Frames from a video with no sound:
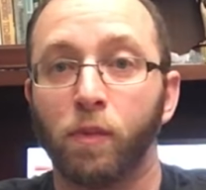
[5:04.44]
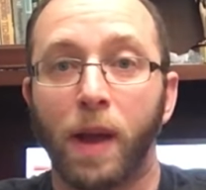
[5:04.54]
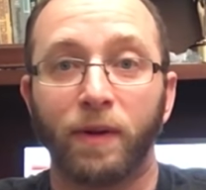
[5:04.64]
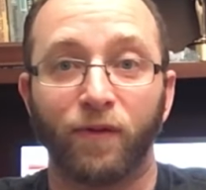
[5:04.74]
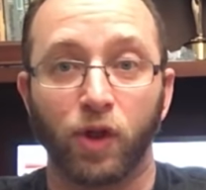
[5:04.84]

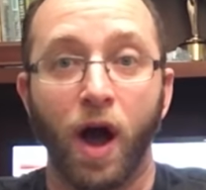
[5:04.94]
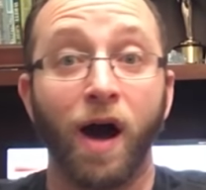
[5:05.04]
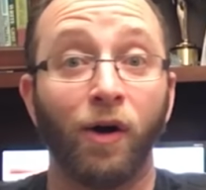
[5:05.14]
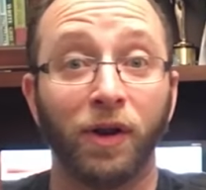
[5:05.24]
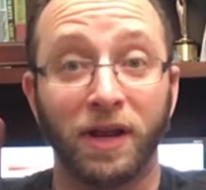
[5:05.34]
maybe for the
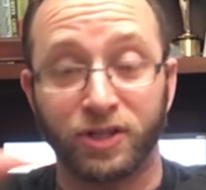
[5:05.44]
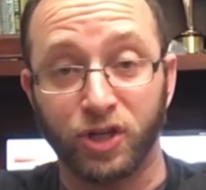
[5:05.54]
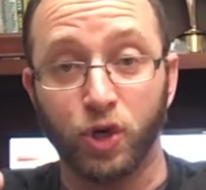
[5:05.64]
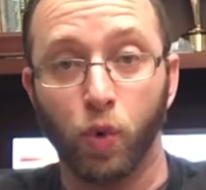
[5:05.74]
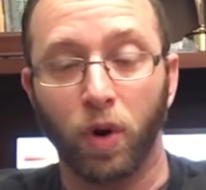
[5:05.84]
holidays to
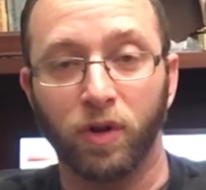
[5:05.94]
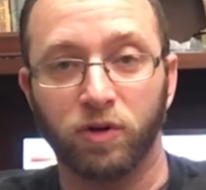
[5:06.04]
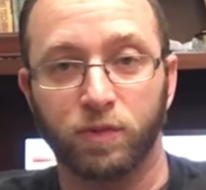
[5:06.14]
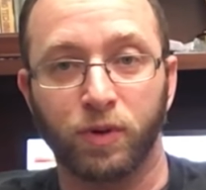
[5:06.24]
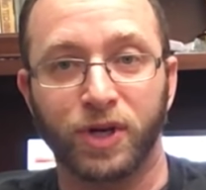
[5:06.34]
do one of those
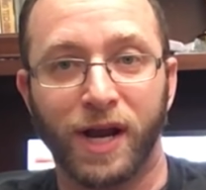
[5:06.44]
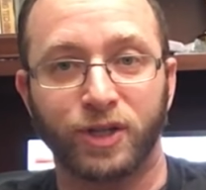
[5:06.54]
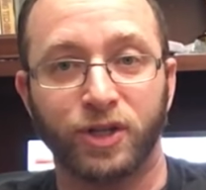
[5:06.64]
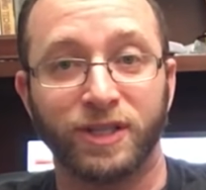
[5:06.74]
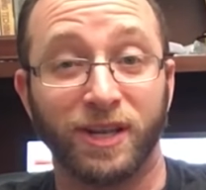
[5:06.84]

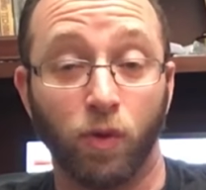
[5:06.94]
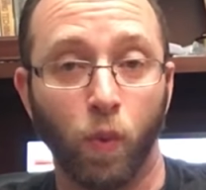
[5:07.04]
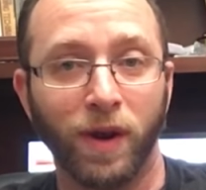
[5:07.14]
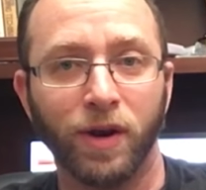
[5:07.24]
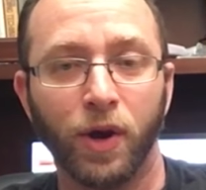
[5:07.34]
projections in the
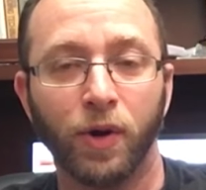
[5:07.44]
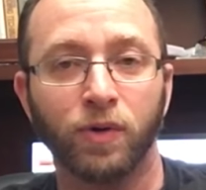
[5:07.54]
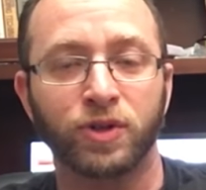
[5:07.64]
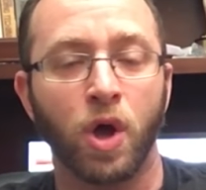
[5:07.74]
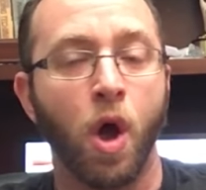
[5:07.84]

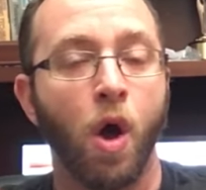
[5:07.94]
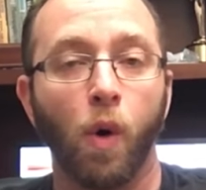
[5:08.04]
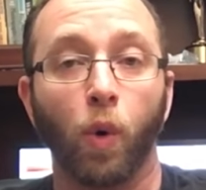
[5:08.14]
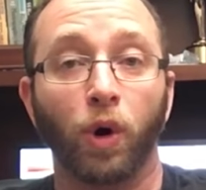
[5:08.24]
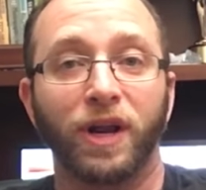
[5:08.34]
windows,
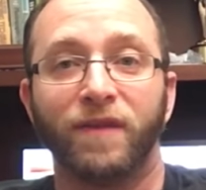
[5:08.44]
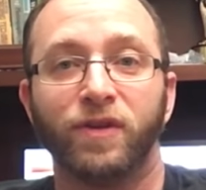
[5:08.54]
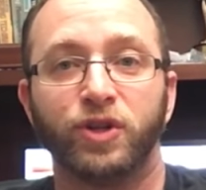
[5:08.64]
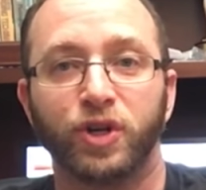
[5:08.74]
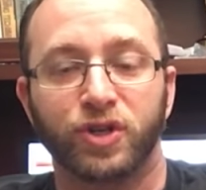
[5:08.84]
or even
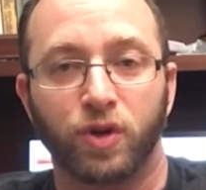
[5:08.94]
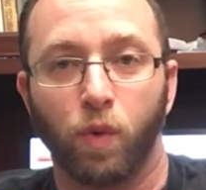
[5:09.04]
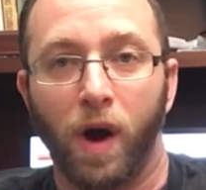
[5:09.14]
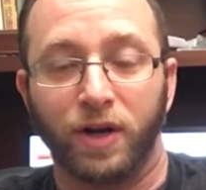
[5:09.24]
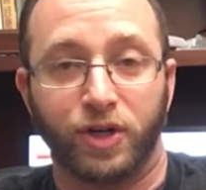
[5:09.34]
just to
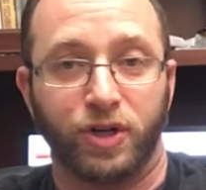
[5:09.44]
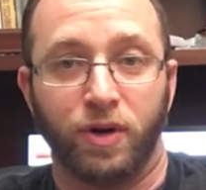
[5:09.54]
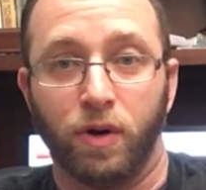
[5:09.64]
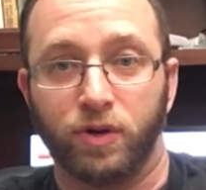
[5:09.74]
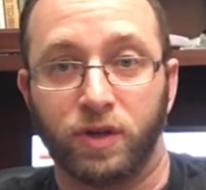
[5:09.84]
watch, you
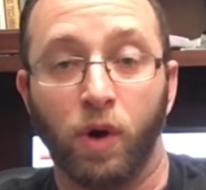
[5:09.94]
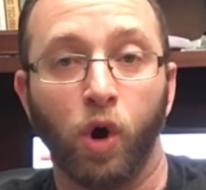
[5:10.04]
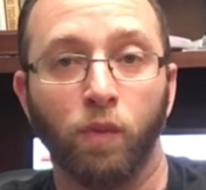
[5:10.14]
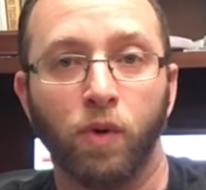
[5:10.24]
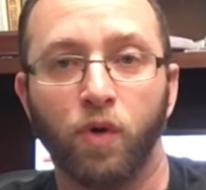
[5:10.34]
know, some
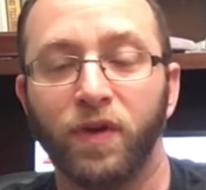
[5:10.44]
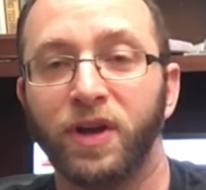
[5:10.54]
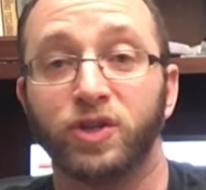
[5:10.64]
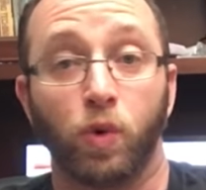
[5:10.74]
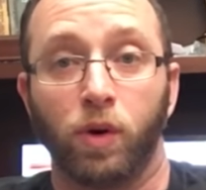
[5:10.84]
home
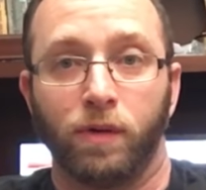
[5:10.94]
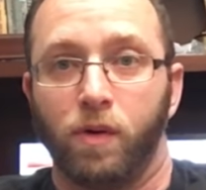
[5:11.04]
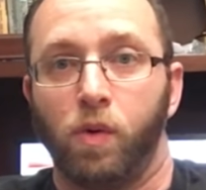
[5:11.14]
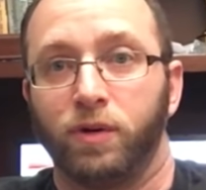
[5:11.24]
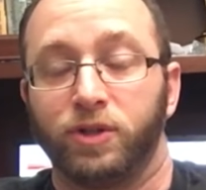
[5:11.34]
movies or
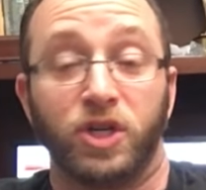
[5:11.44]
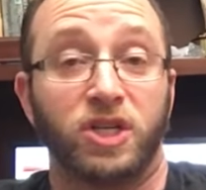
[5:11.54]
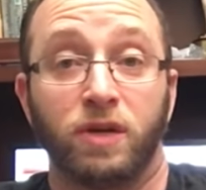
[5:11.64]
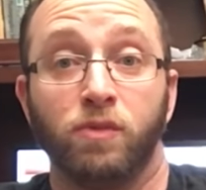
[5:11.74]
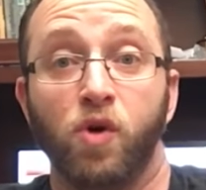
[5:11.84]
or just
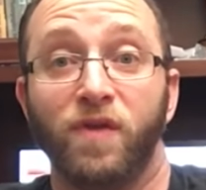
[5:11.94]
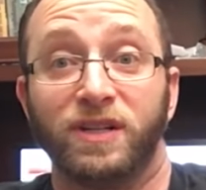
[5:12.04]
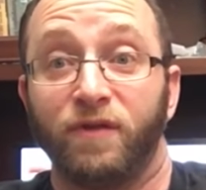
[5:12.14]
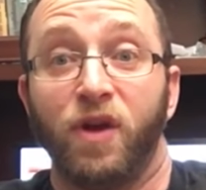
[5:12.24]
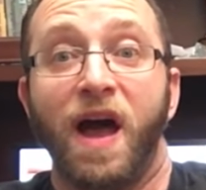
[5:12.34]
some movies.
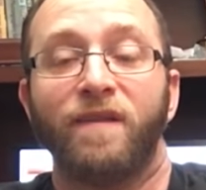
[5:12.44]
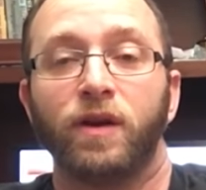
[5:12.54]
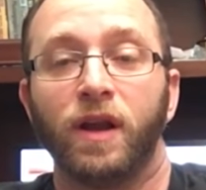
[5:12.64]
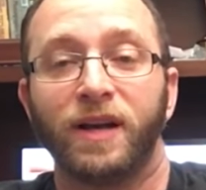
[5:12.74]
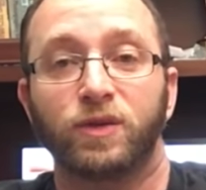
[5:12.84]
If you have a
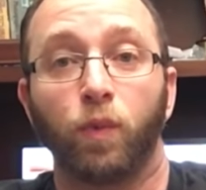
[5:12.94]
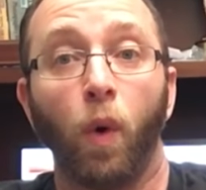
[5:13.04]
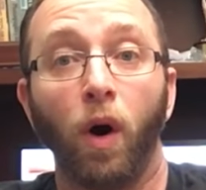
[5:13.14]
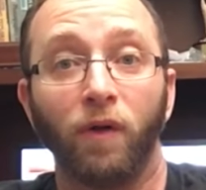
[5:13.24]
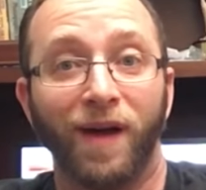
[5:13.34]
nice
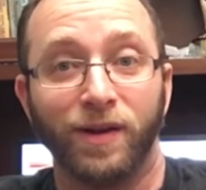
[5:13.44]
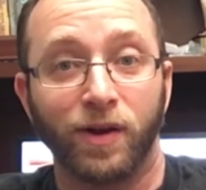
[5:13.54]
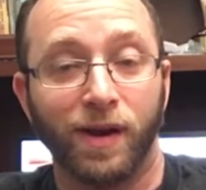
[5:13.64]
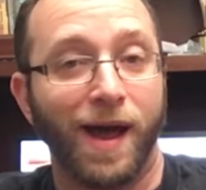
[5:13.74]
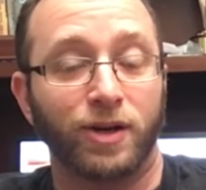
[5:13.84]
wall that you
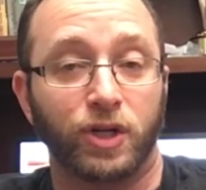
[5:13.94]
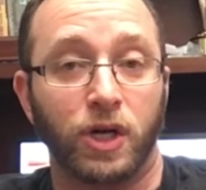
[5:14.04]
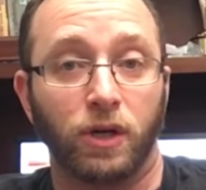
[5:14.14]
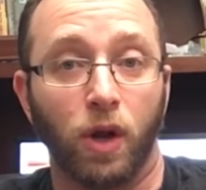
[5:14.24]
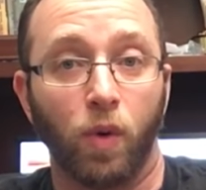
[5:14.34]
can actually
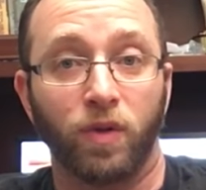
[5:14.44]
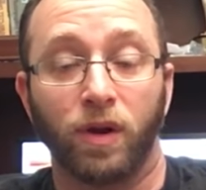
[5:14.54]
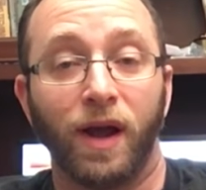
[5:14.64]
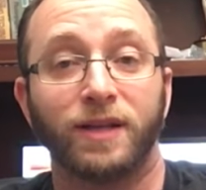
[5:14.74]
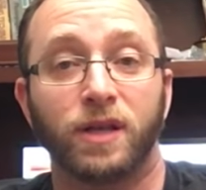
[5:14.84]
lower the
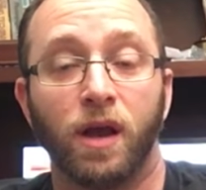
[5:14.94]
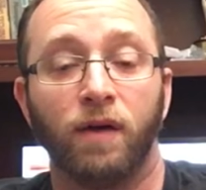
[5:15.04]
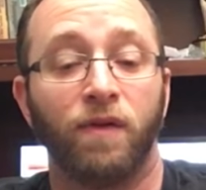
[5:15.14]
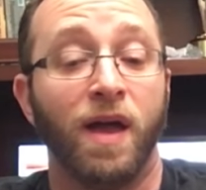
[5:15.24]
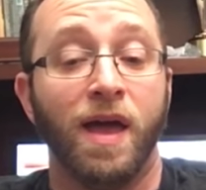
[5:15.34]
lights enough,